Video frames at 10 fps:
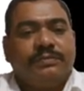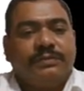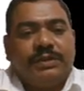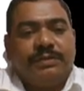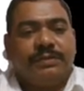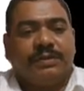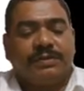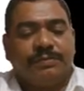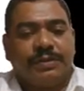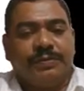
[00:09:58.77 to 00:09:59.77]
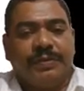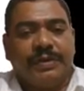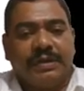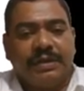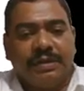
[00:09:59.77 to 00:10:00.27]
Inverse must be
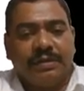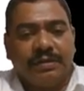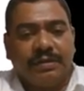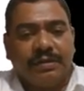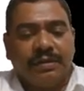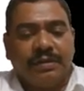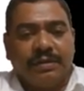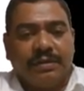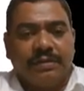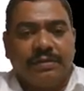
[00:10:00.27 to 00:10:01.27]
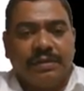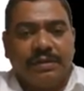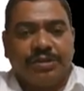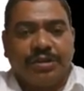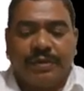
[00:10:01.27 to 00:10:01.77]
present in
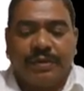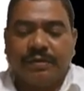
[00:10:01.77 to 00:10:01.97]
Z7.